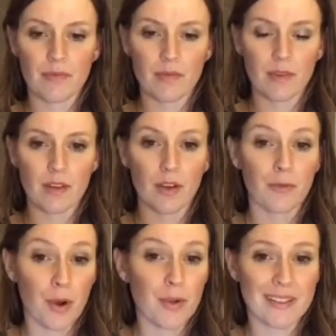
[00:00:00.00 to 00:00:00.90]
your
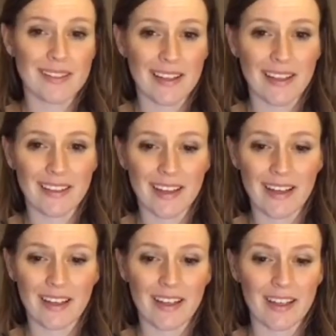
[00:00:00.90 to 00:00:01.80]
focus is like
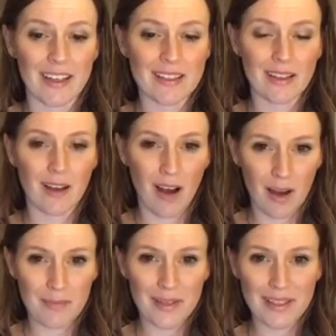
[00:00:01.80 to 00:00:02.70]
that. It's a
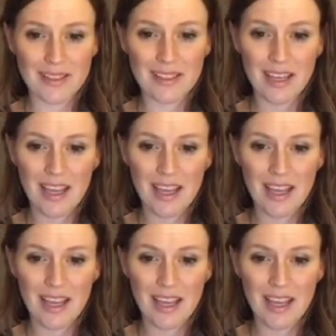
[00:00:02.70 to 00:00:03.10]
compass.